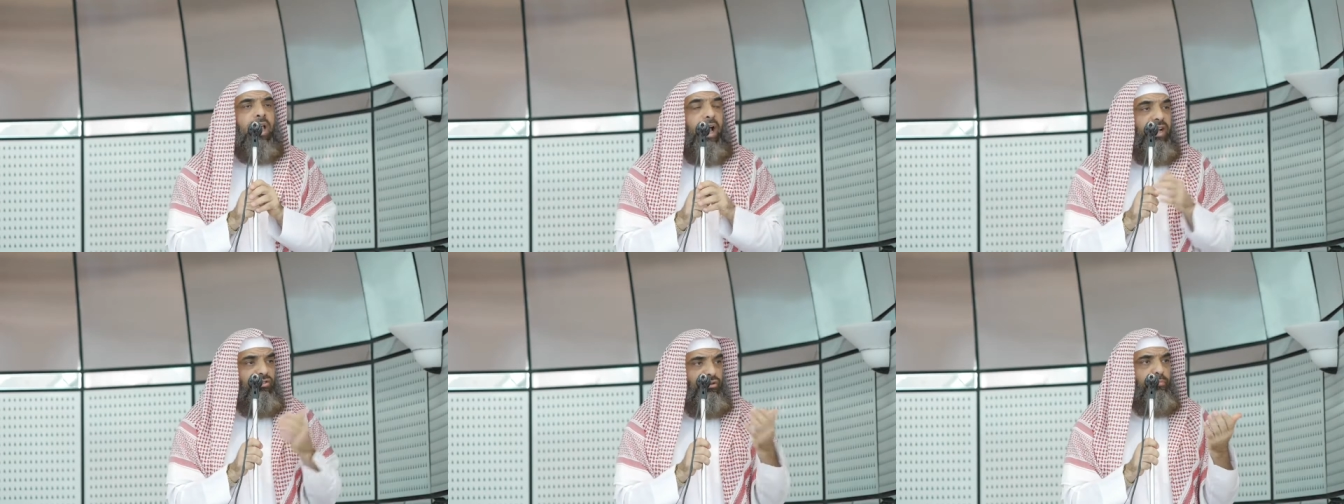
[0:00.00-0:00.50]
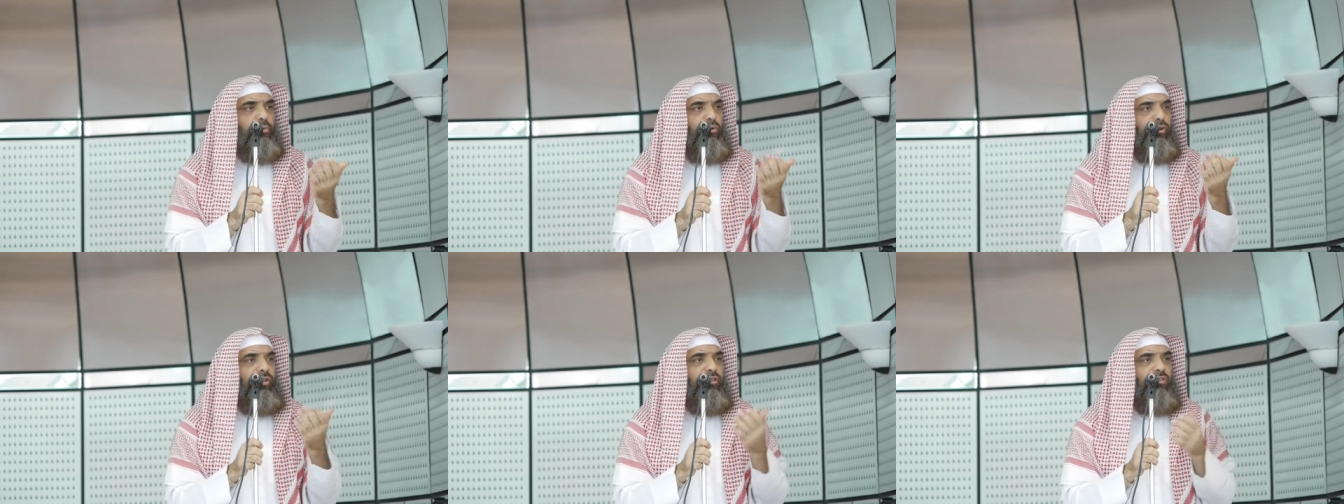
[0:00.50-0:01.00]
as
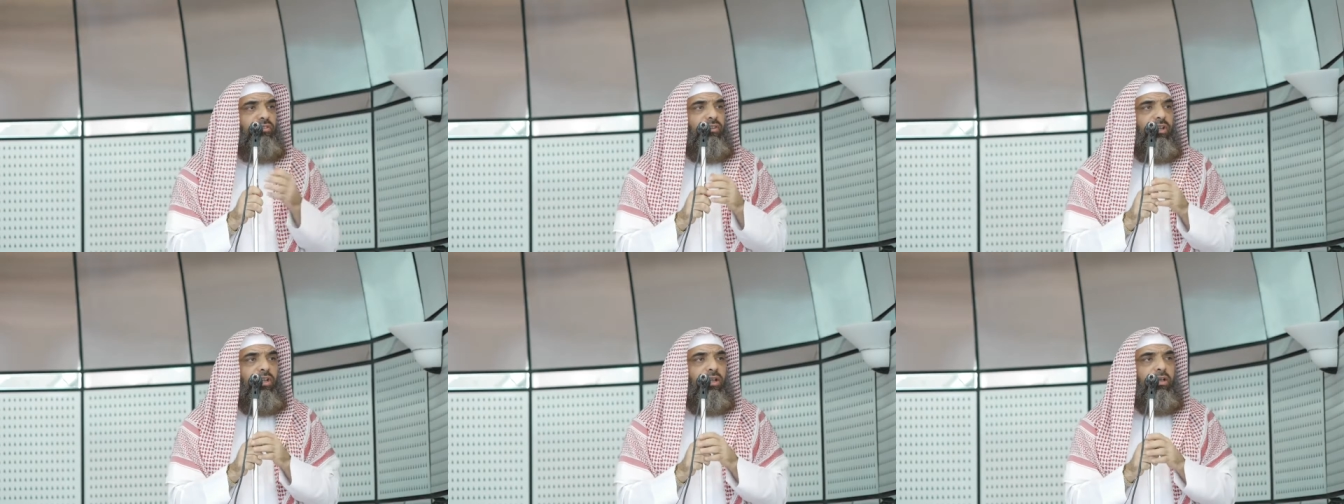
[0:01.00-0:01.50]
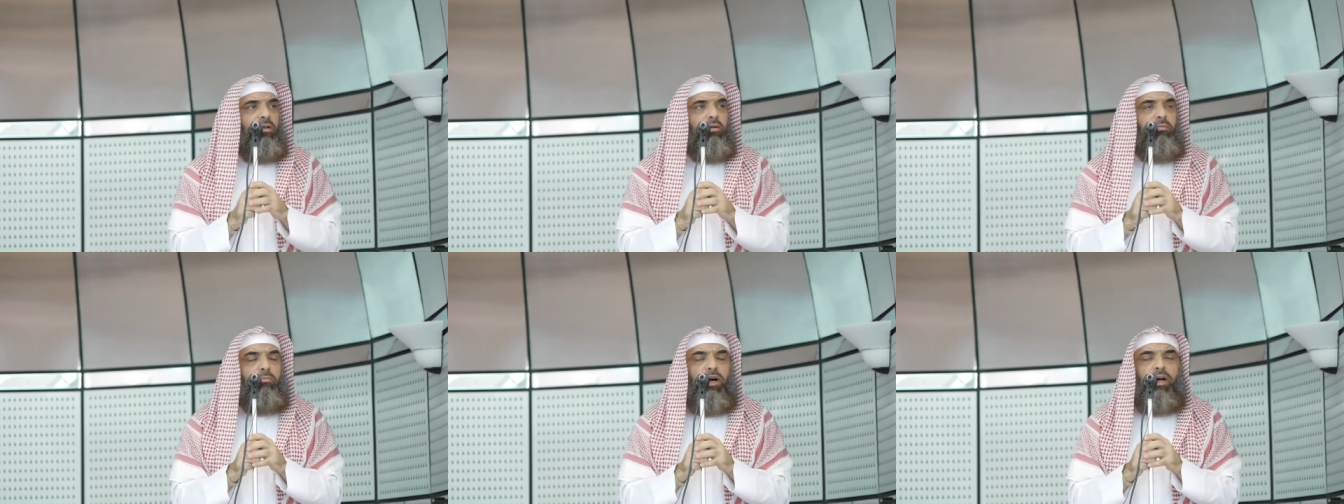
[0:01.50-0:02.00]
reported
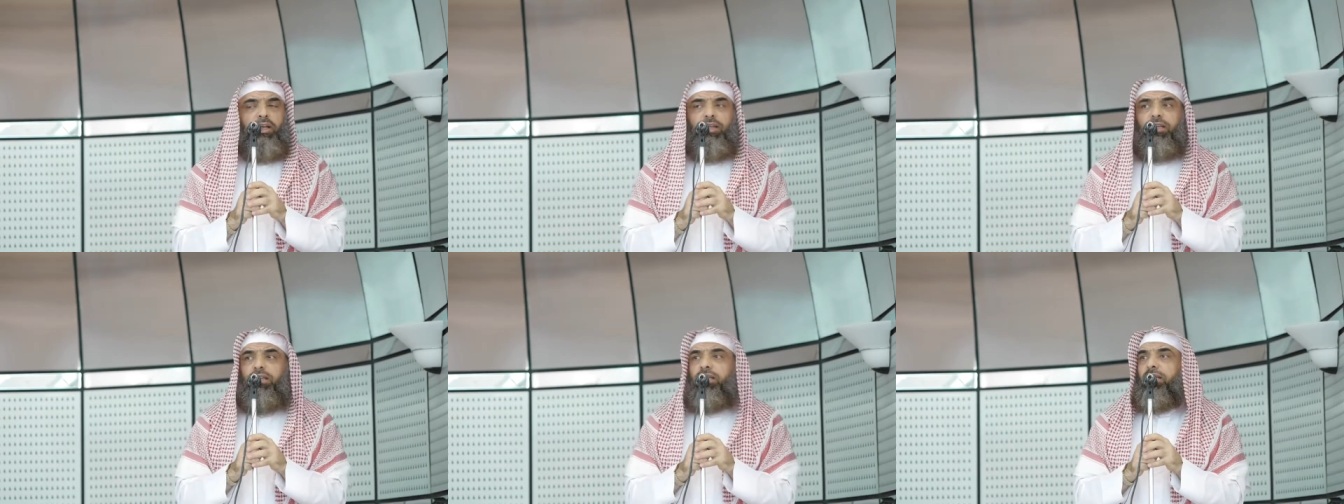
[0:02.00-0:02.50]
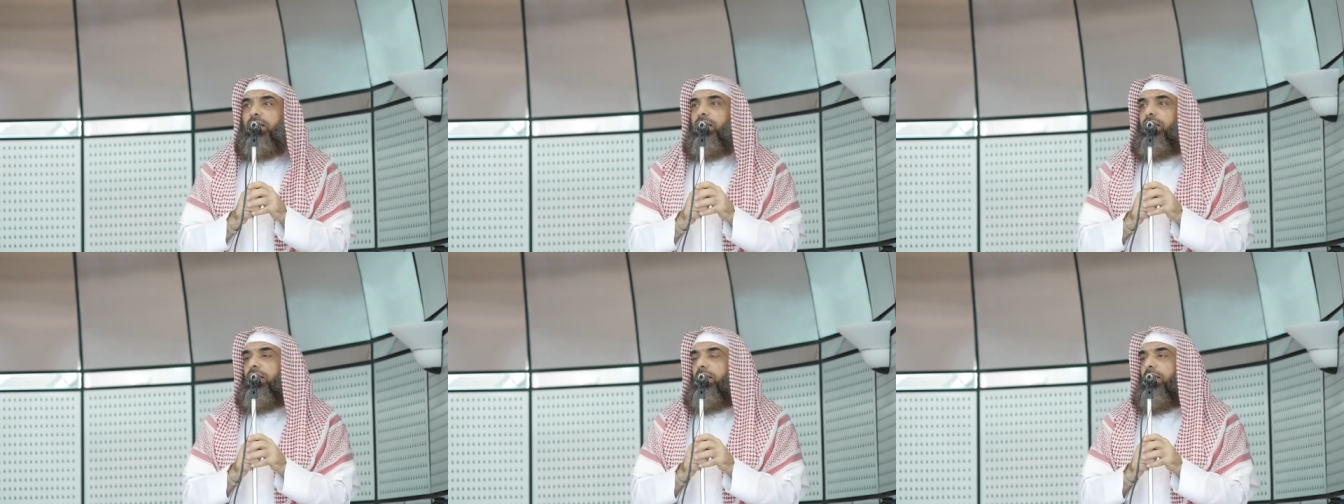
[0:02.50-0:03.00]
by
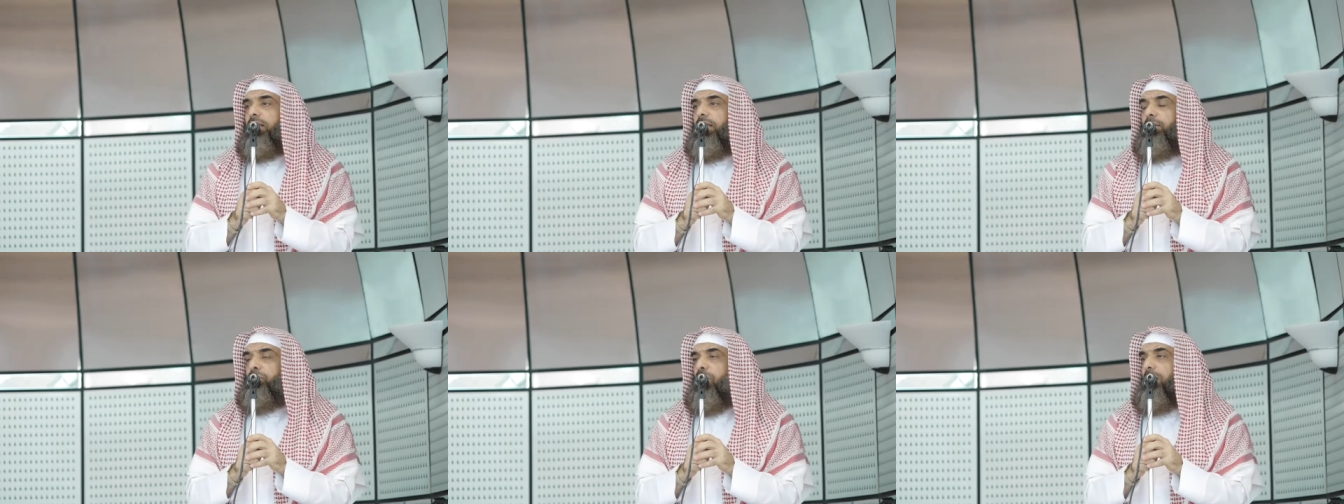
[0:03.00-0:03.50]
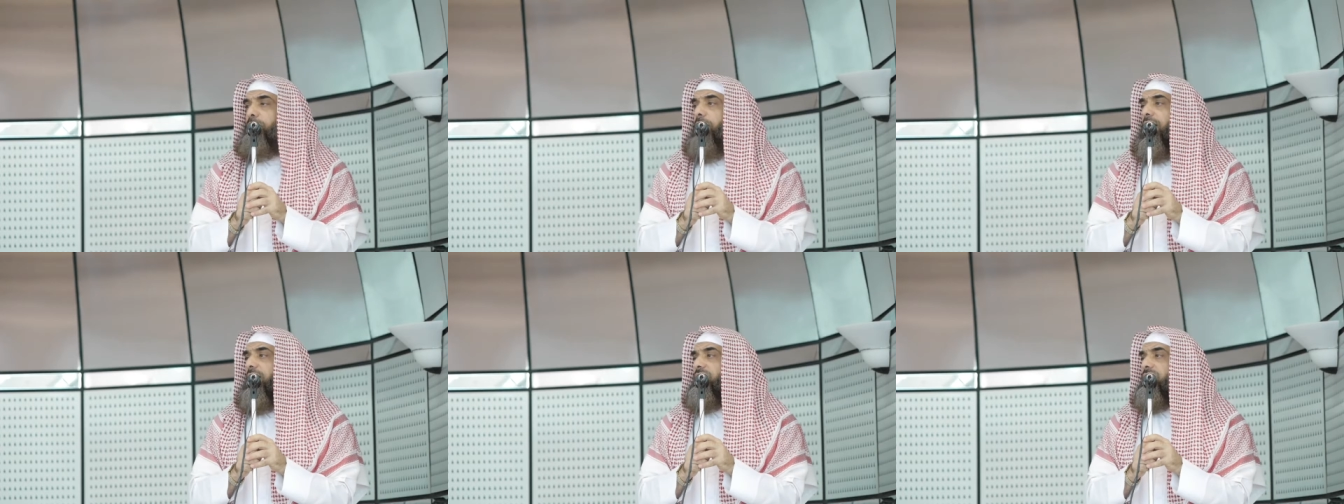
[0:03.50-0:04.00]
Ibn
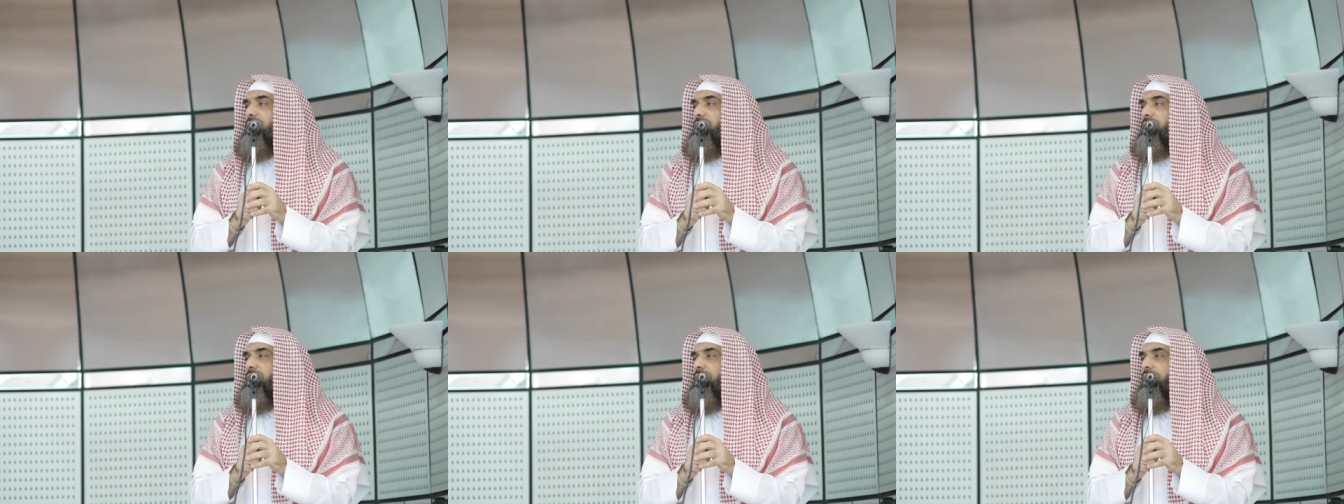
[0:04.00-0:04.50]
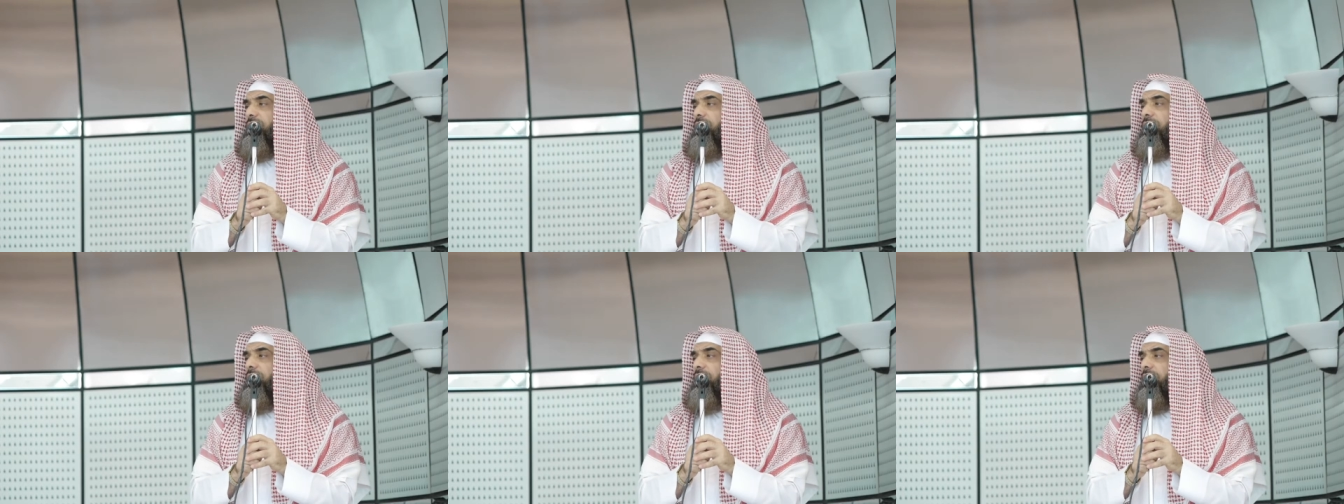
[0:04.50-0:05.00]
Abbas
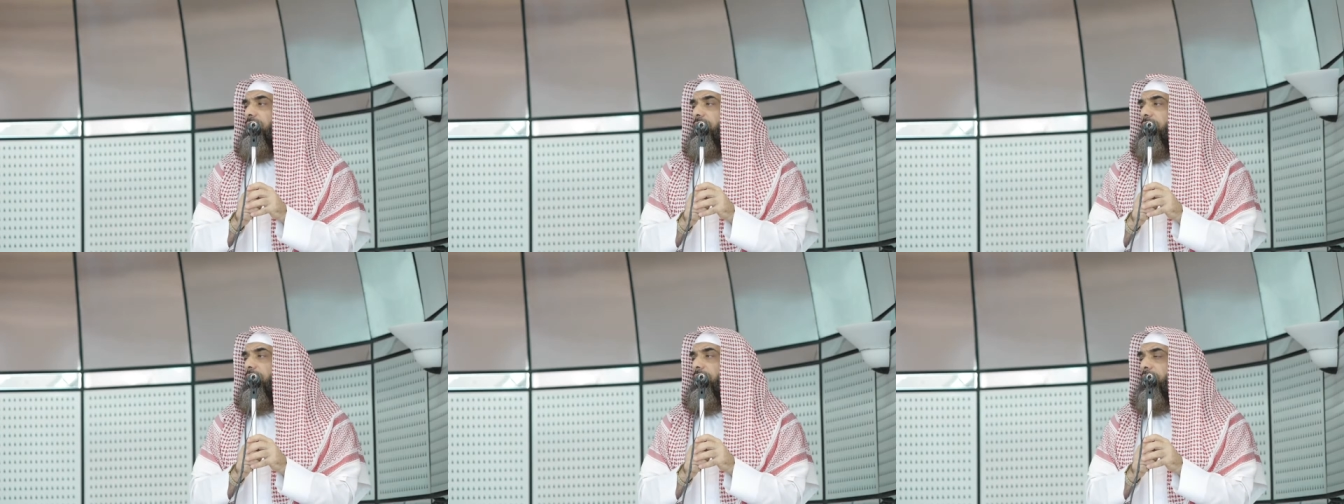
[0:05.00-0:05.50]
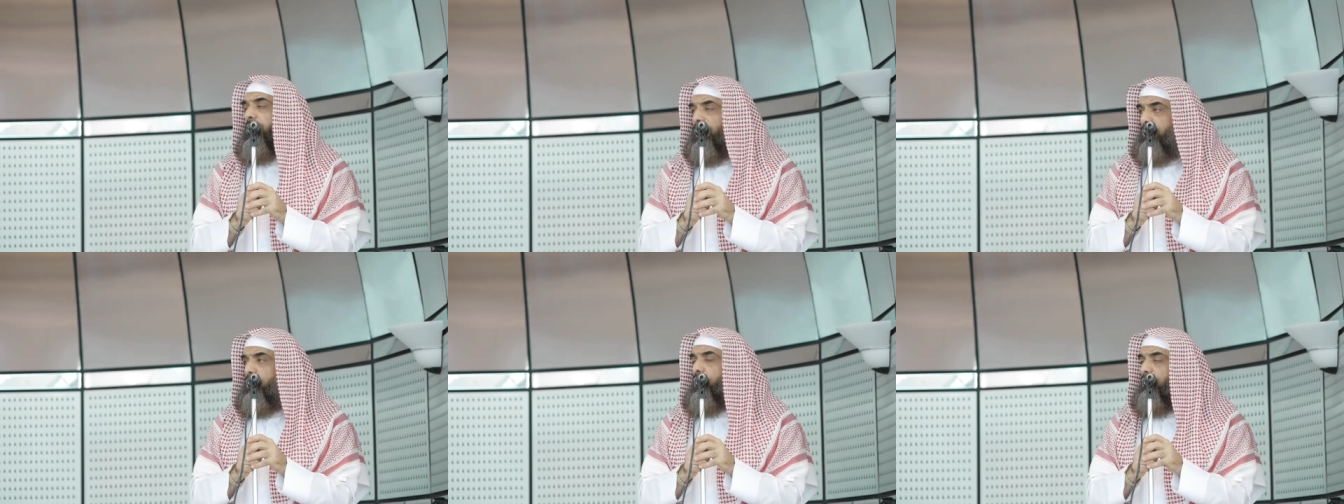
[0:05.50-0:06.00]
in the
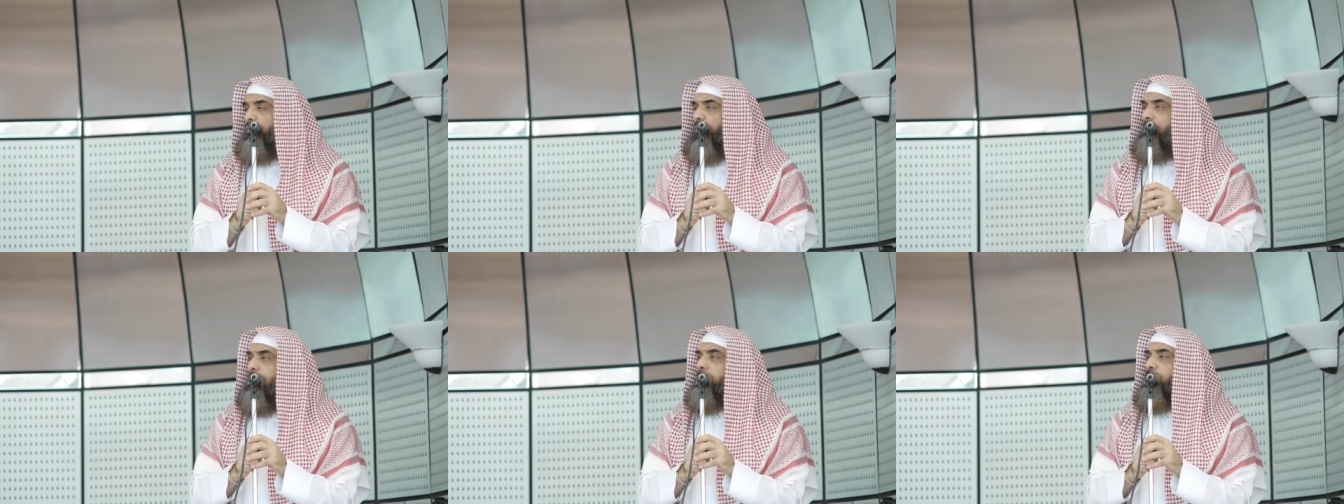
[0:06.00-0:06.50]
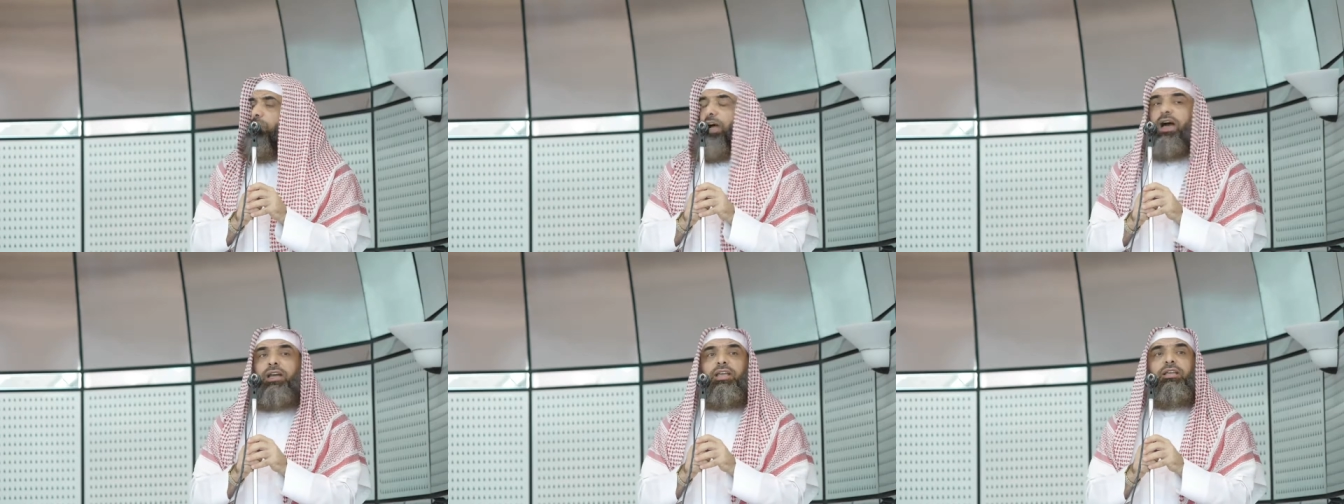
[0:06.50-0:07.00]
book of Imam
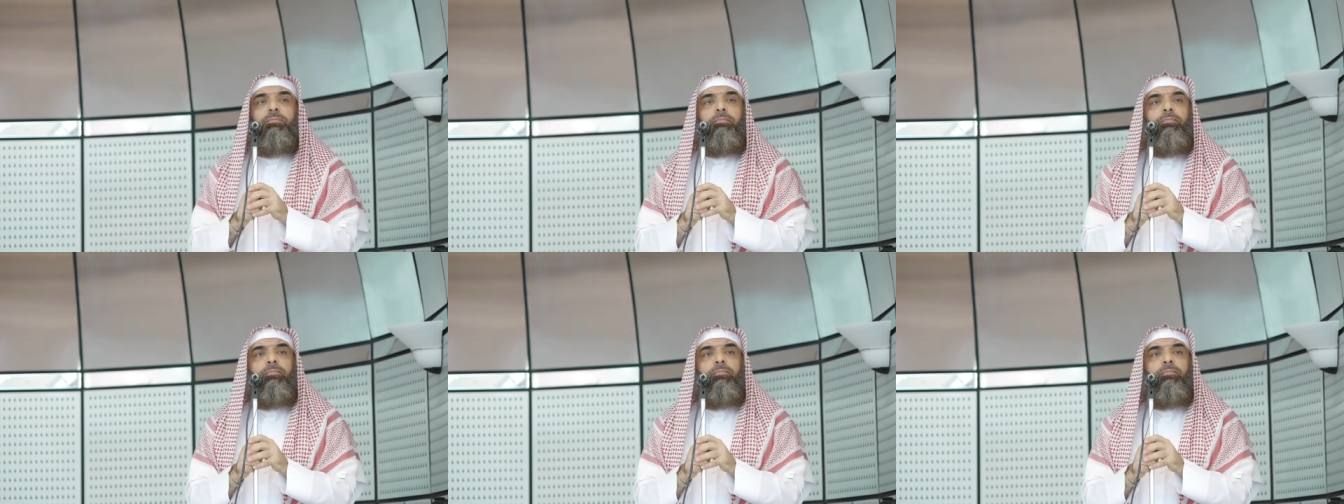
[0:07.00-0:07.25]
al-Bukhari,